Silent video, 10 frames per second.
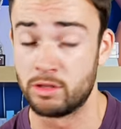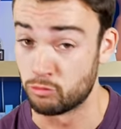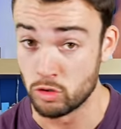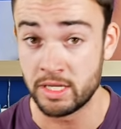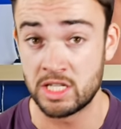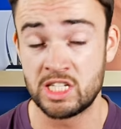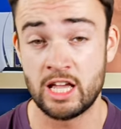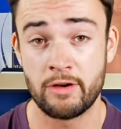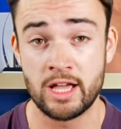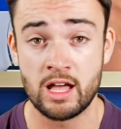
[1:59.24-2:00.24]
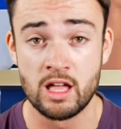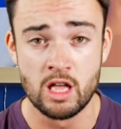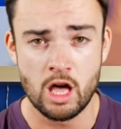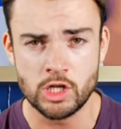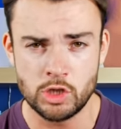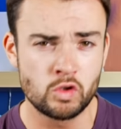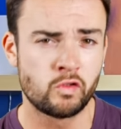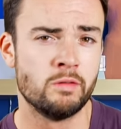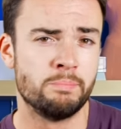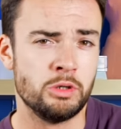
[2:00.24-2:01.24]
a roomy interior, a
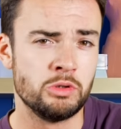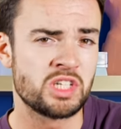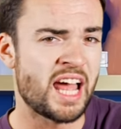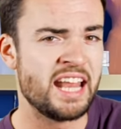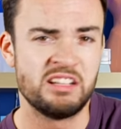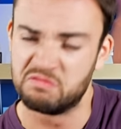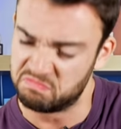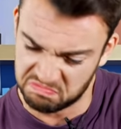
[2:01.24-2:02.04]
useful boot, and